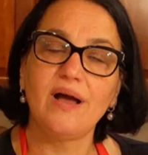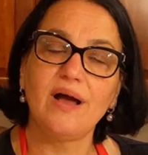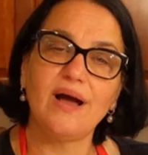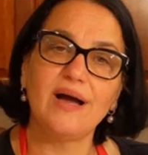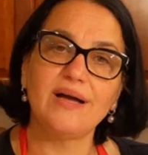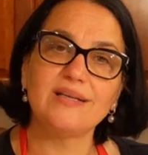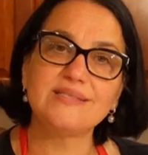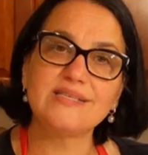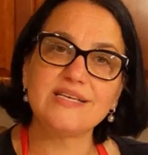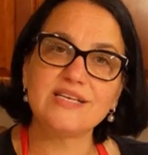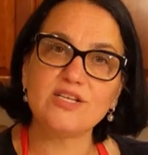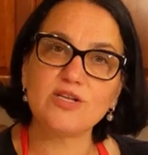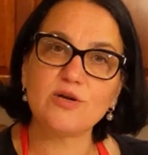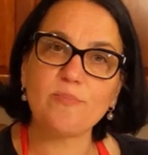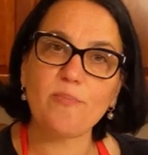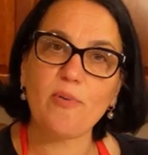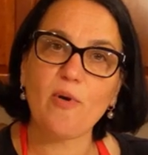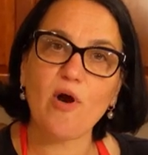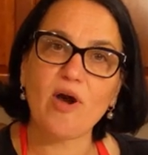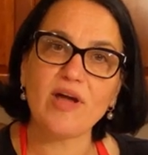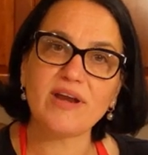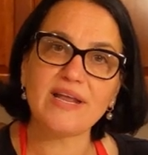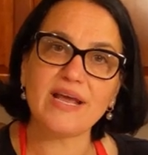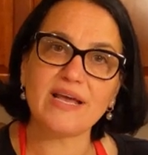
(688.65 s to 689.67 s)
a dinner
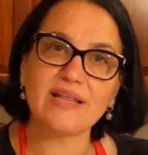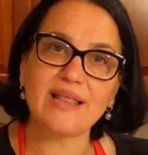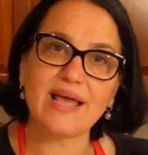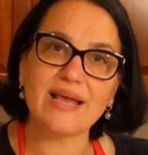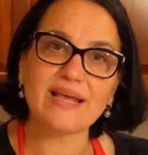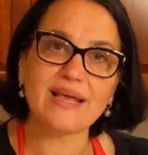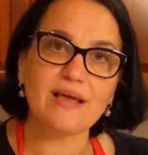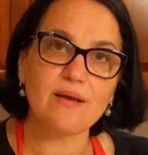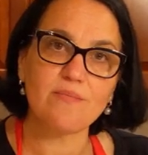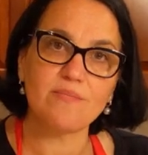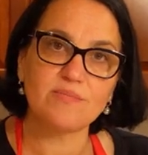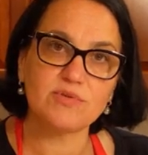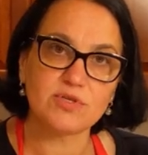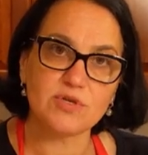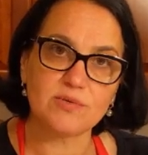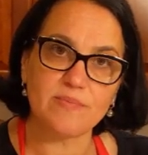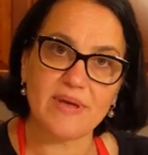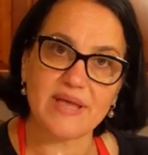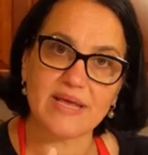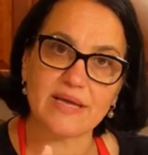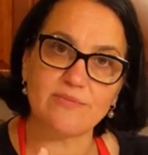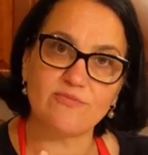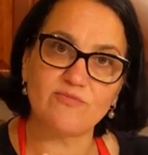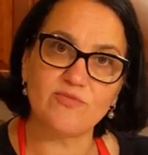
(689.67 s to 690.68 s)
party, I like them to
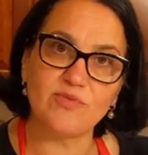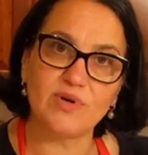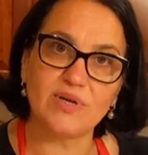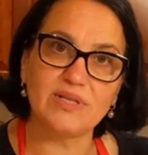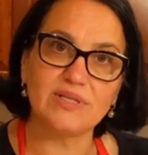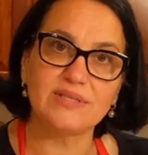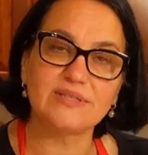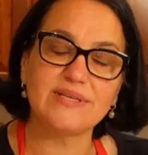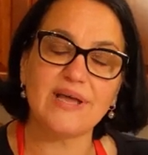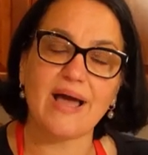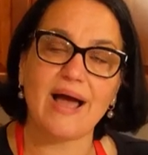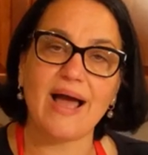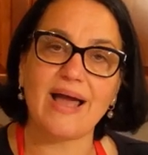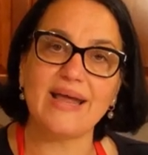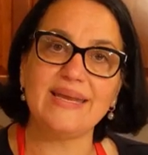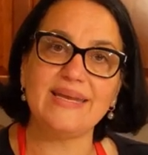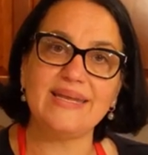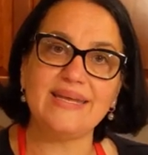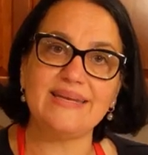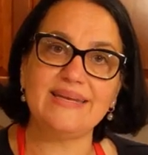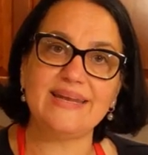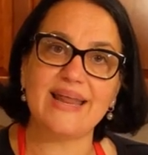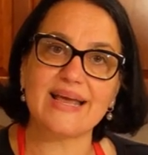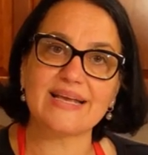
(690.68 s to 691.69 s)
make them real
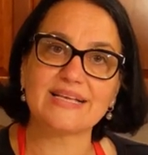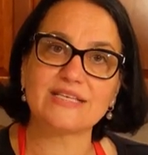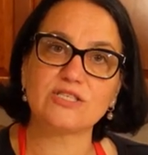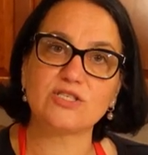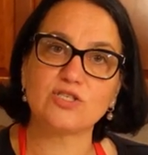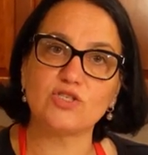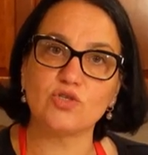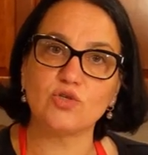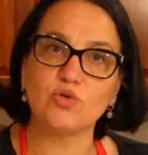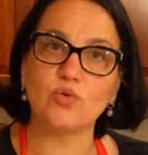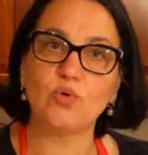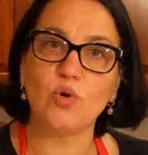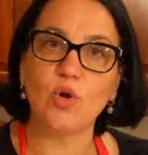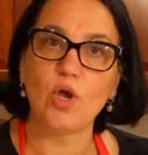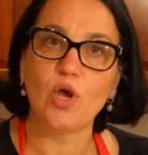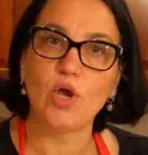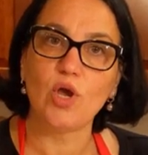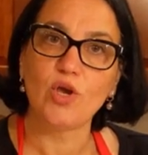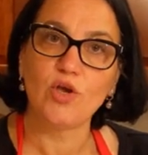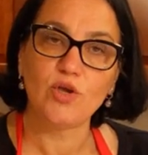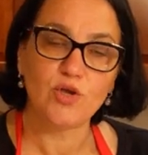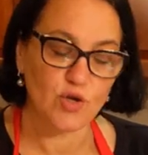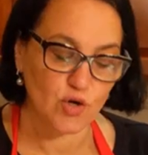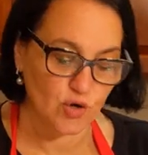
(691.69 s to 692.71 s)
tiny next to
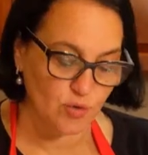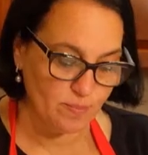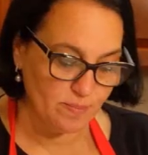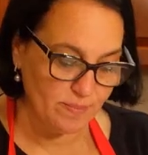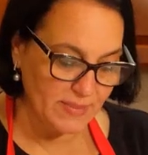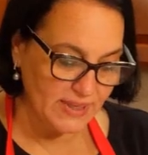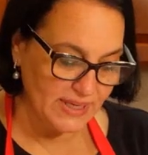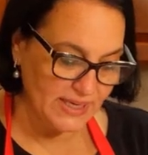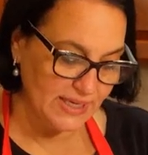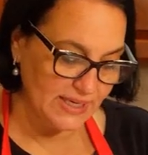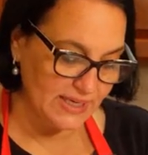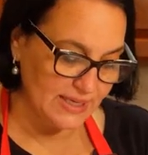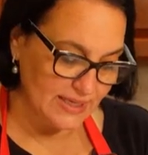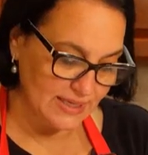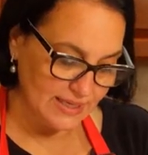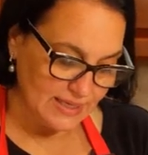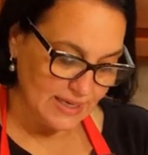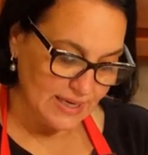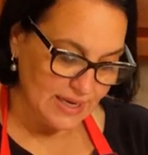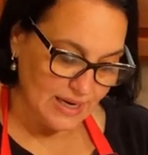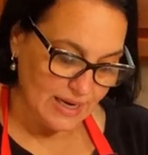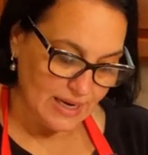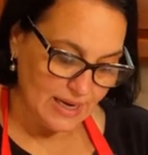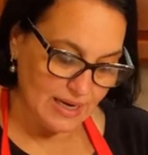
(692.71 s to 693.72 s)
your meat
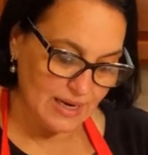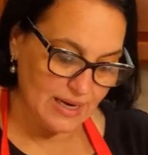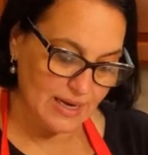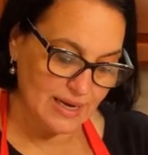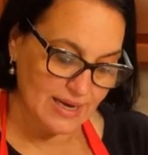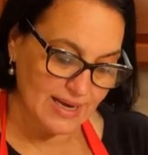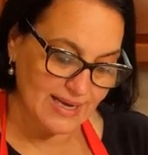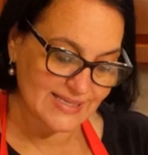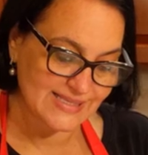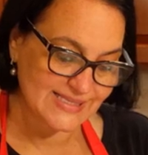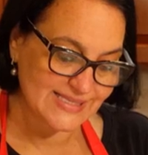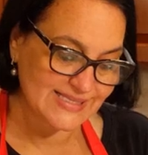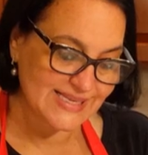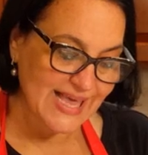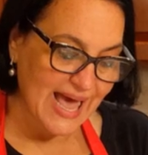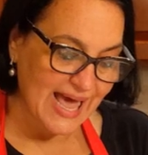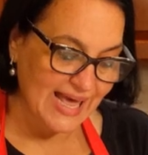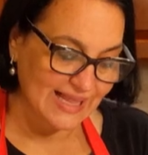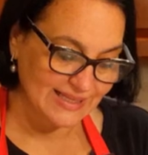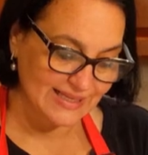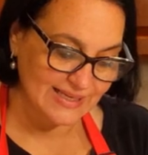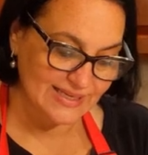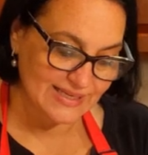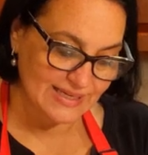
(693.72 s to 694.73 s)
and
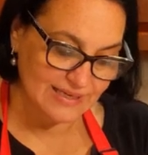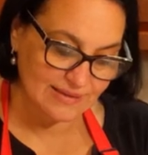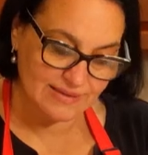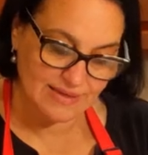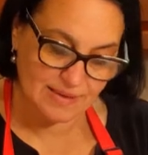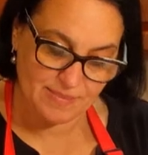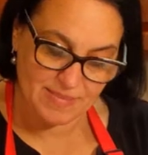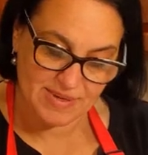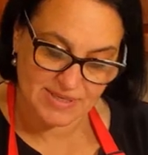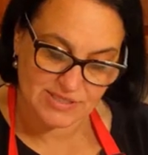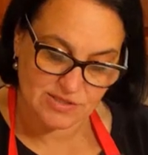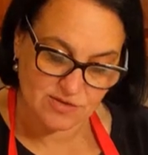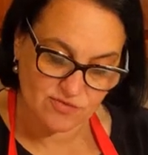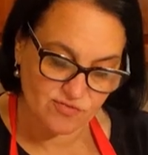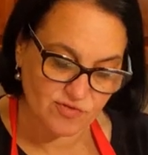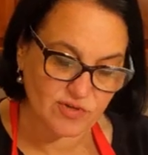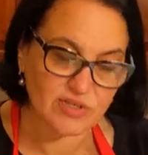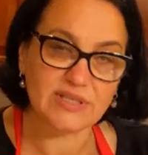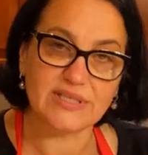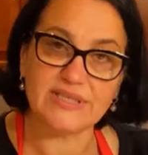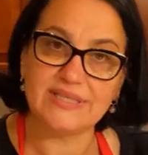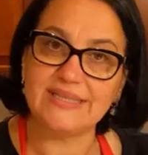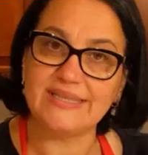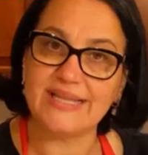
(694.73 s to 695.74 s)
salad. It makes a
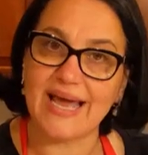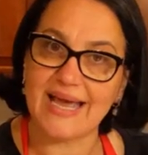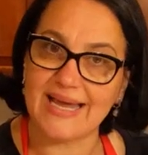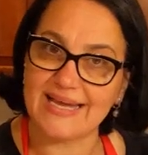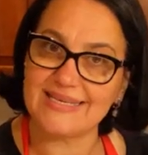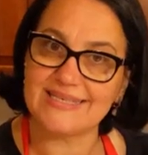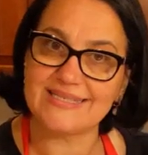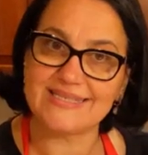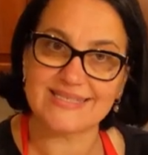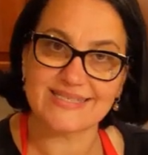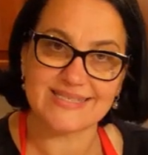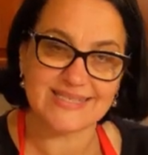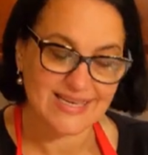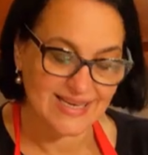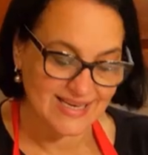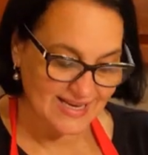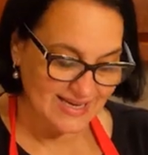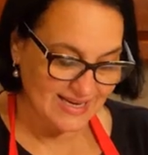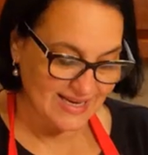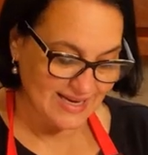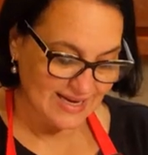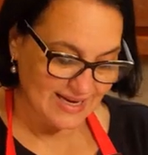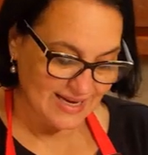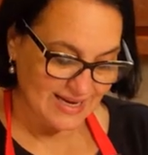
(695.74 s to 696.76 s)
really nice
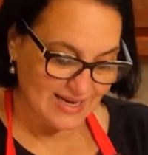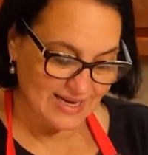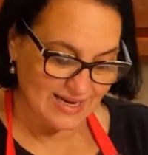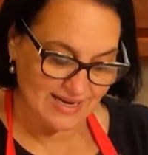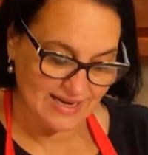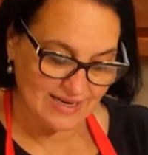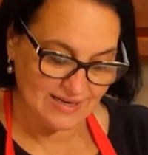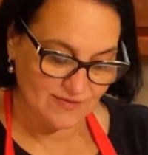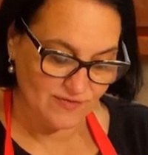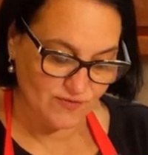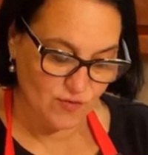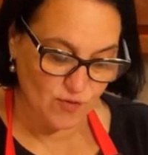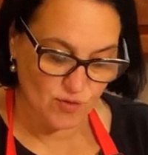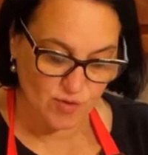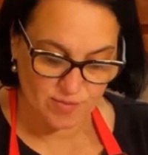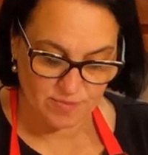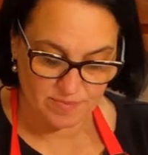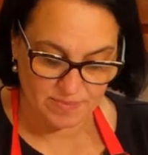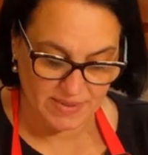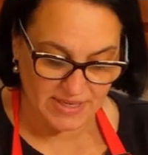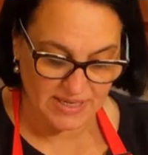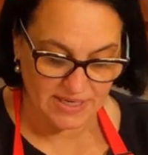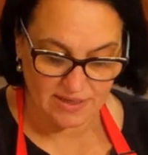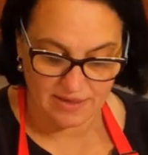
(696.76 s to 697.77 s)
for
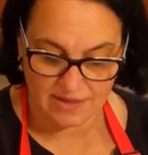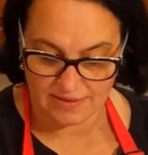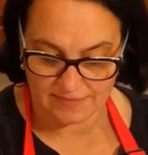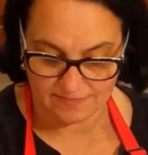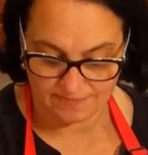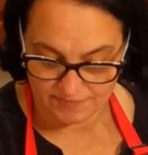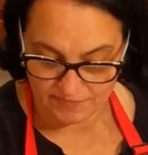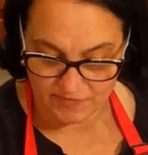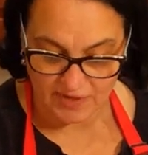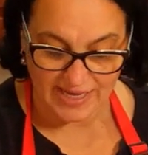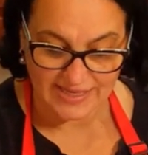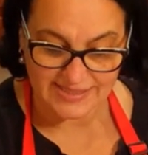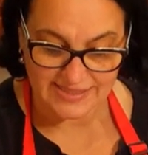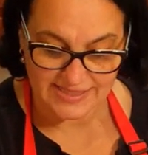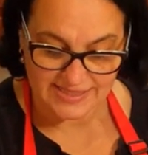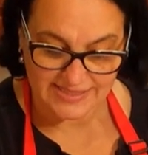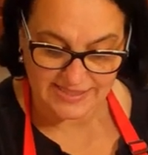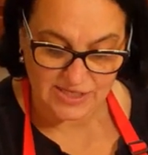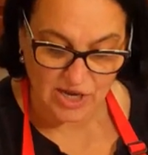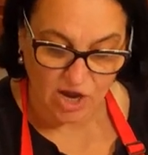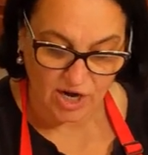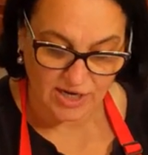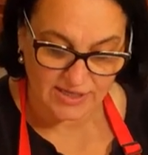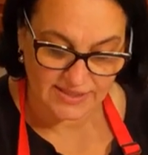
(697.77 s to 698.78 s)
meat as a
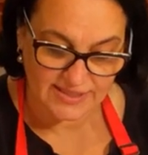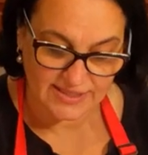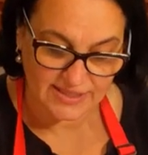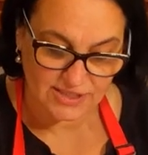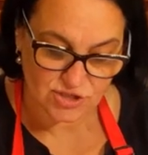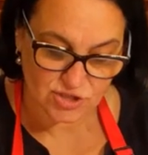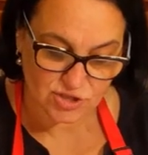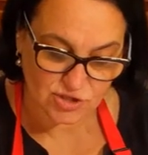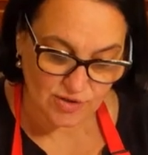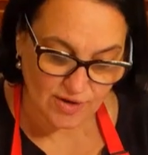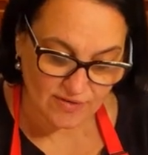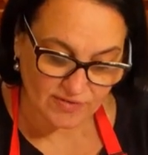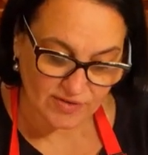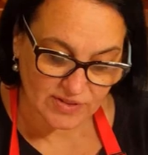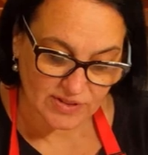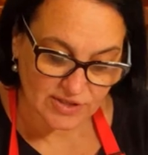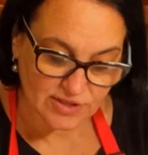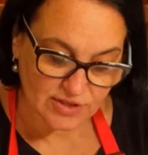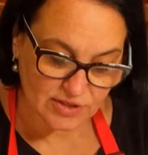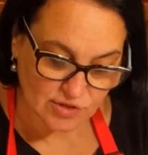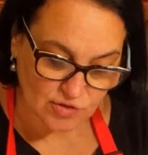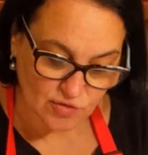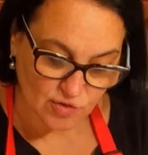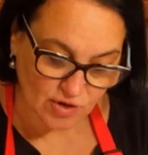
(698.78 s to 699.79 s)
side dish. You have a
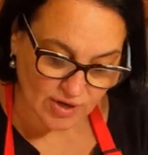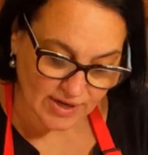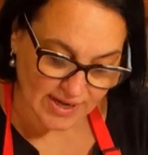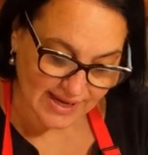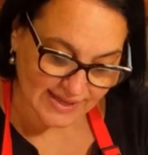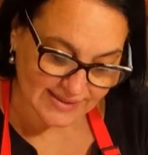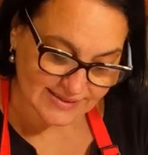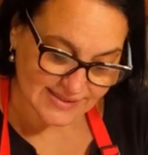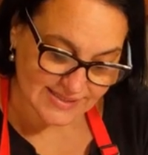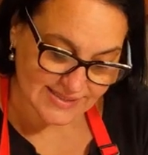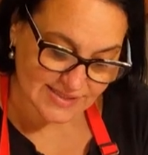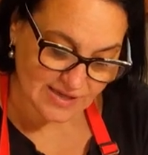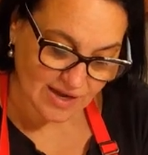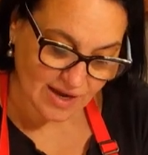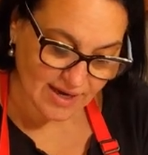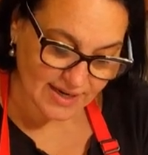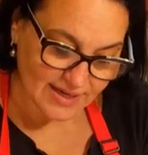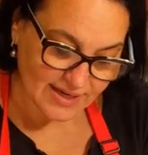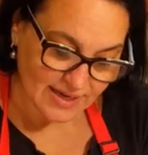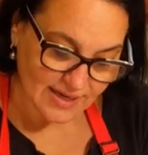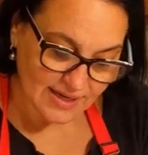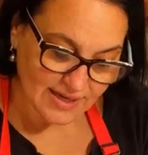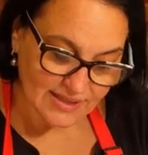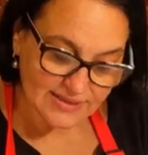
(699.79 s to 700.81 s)
little croquet on the
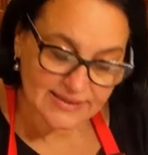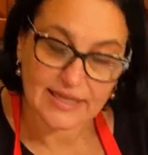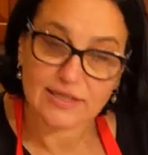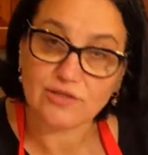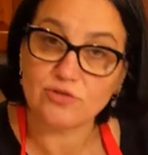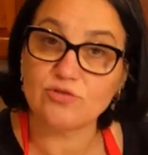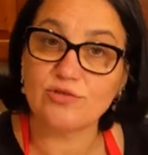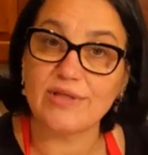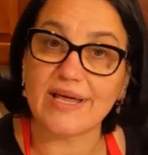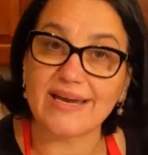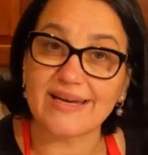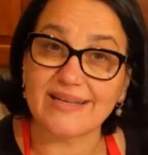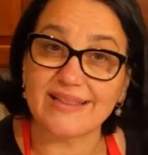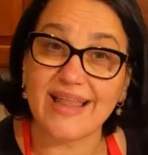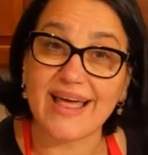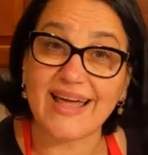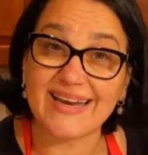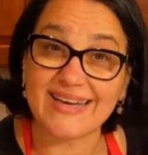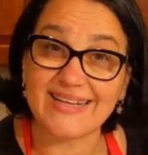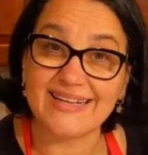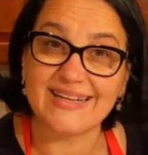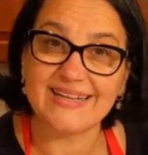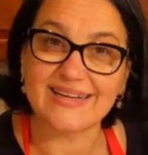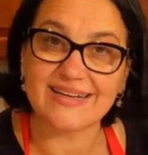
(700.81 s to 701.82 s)
side. They do that a
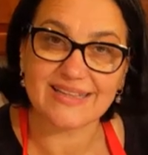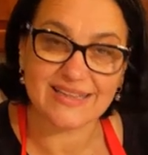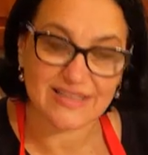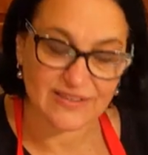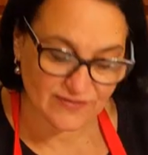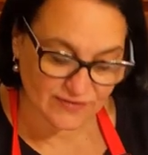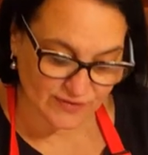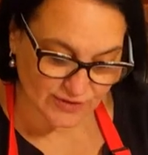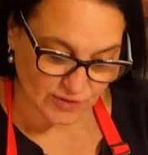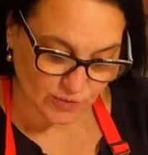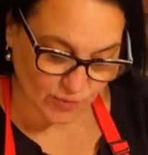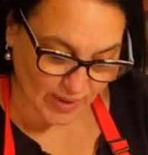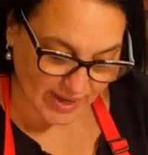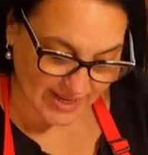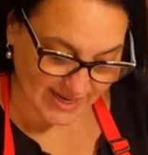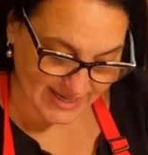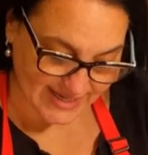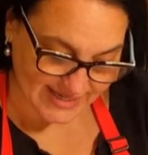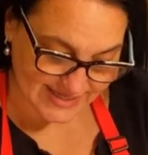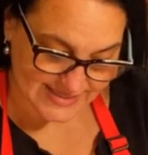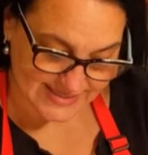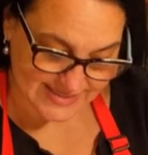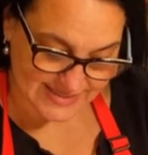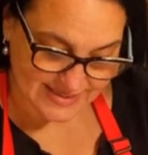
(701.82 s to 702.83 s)
lot in Italy for the
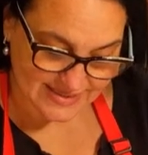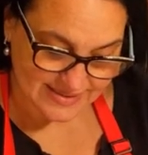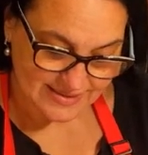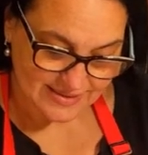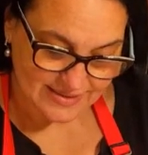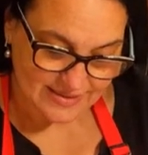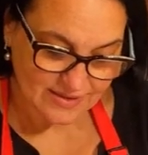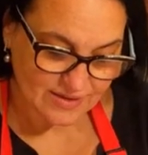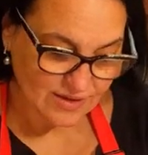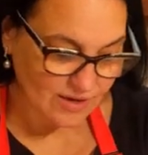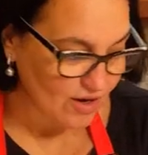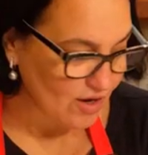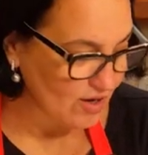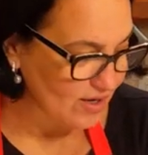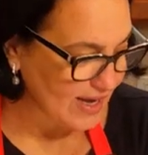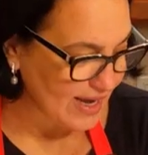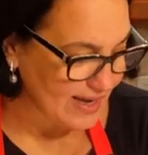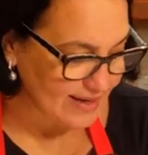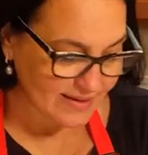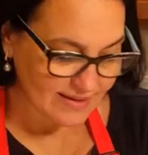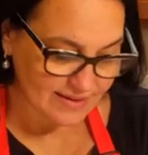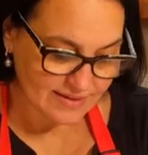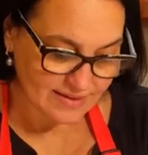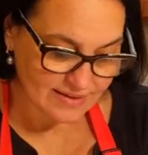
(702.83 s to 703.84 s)
weddings.
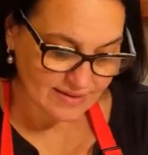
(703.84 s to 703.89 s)
Okay,